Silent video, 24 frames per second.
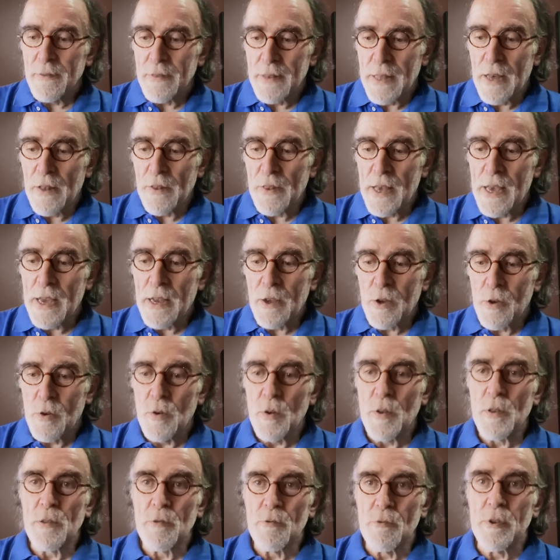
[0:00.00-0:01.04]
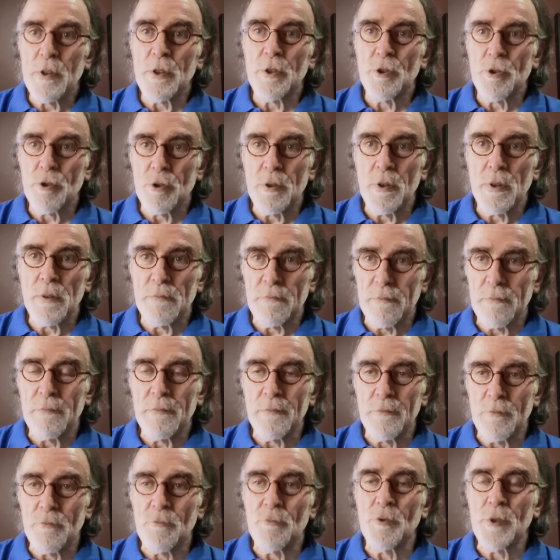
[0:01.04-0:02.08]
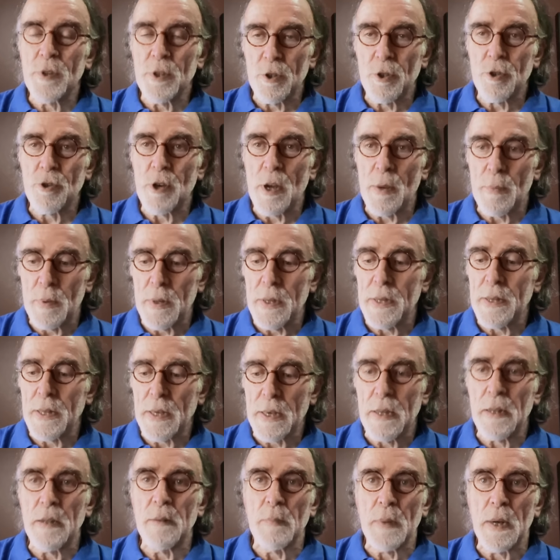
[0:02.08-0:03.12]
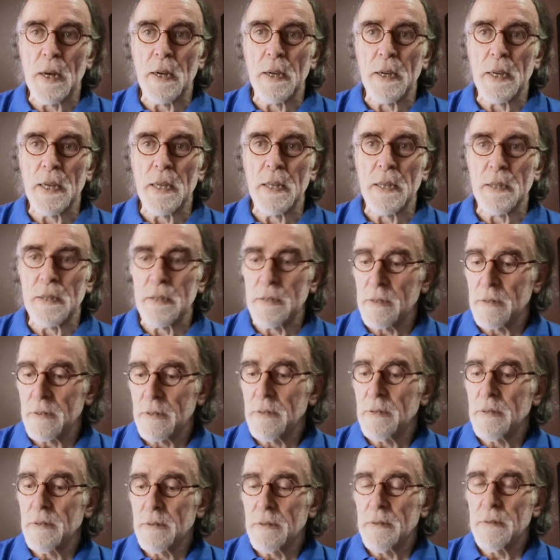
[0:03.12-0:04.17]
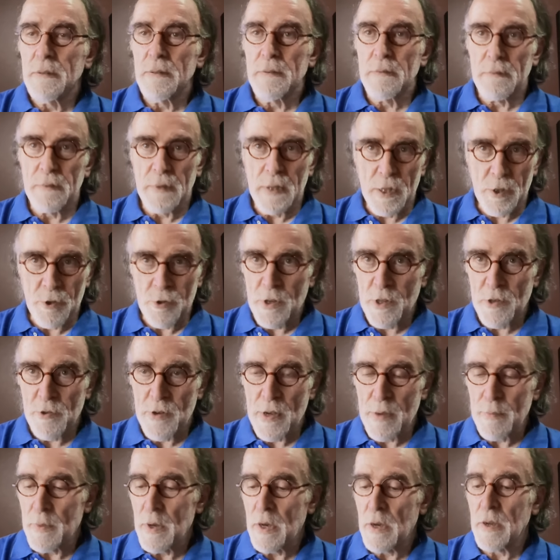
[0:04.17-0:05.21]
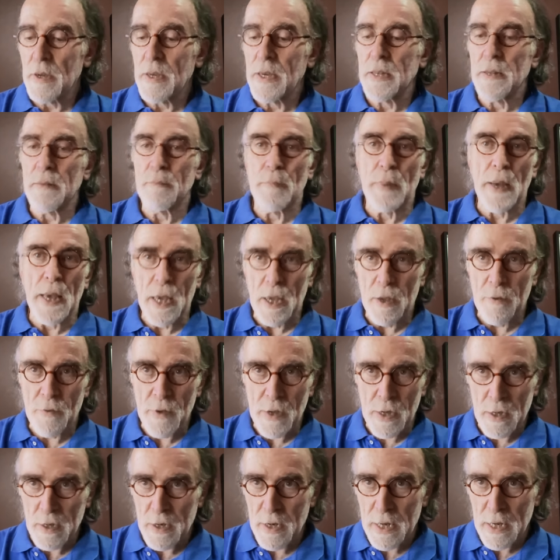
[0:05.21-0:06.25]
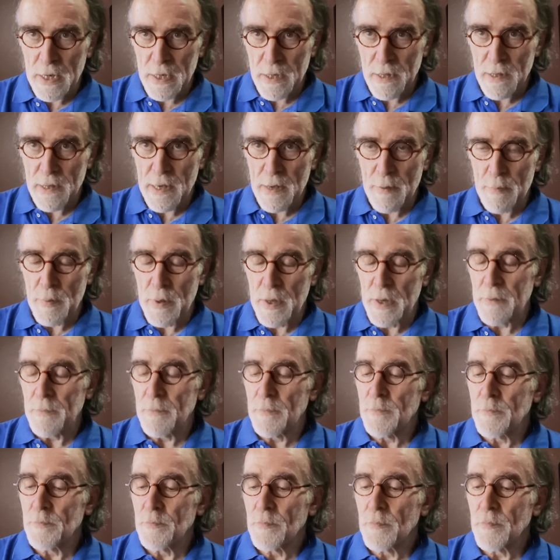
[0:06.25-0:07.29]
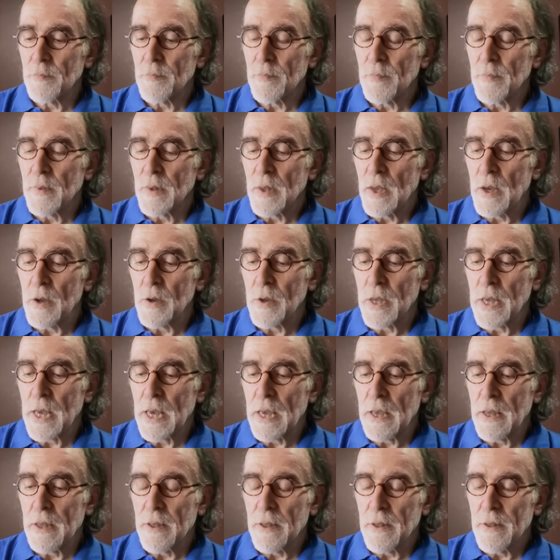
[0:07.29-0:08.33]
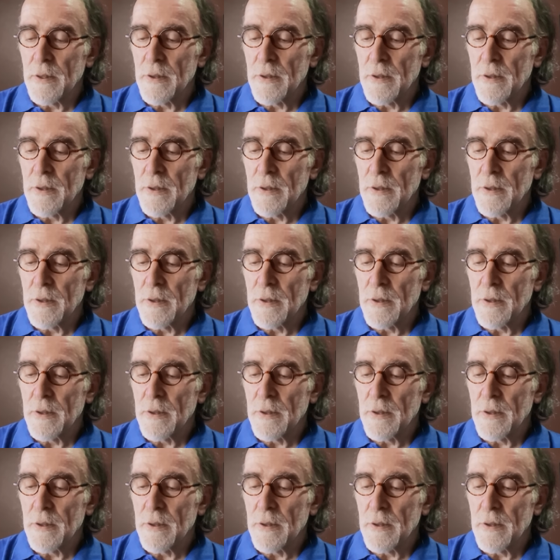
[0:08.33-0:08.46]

Now that caused real, tr- real trouble in the gilt market, interest rate market. Bank of England had to step in. Okay,